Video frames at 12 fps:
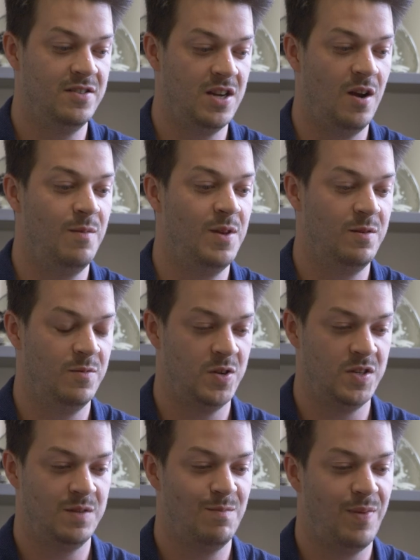and Jeremy
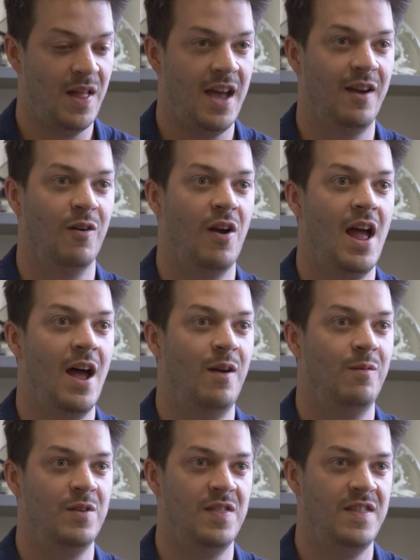was playing
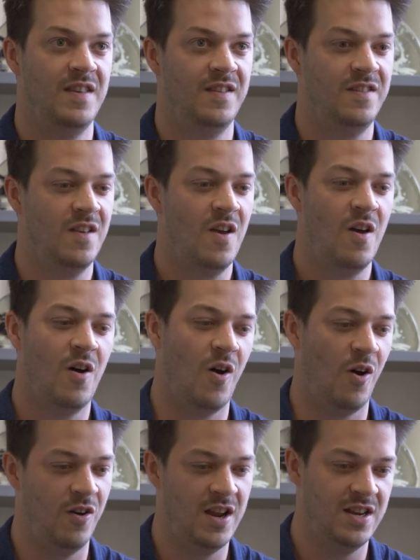around with this
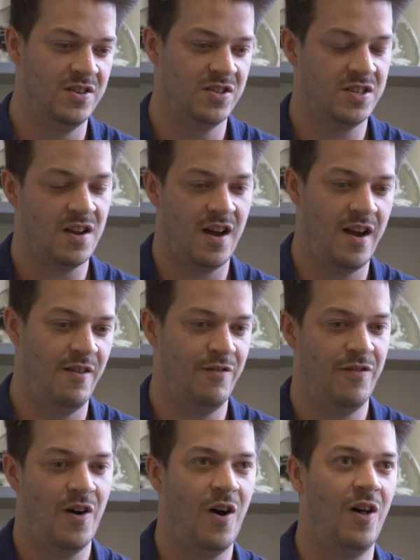orange kind of
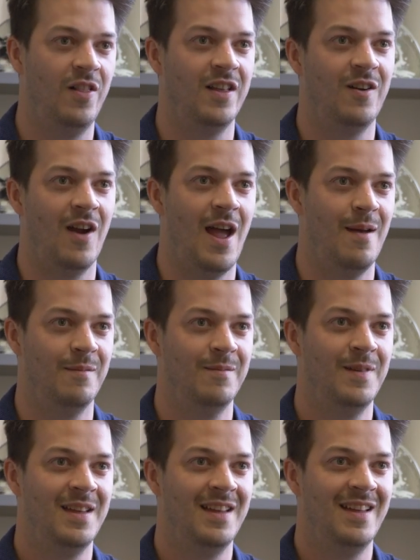hologram.
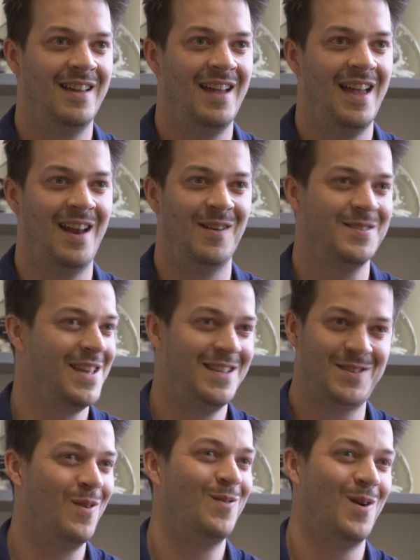And I was
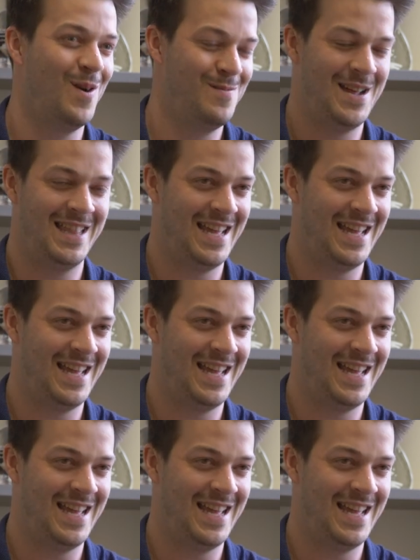like, don't worry about